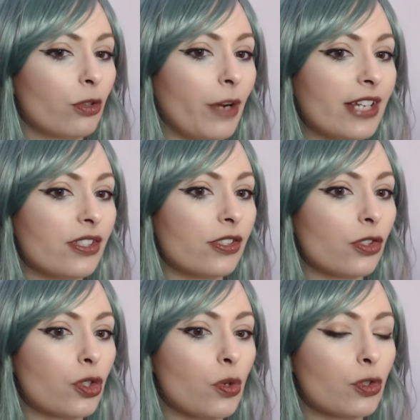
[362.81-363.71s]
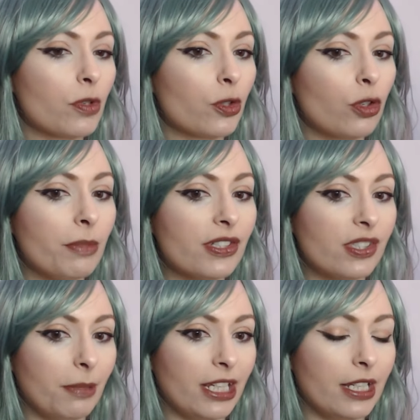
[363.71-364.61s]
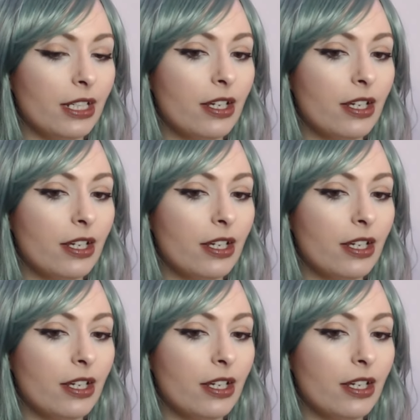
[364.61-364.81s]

raises the soldier recruitment speed.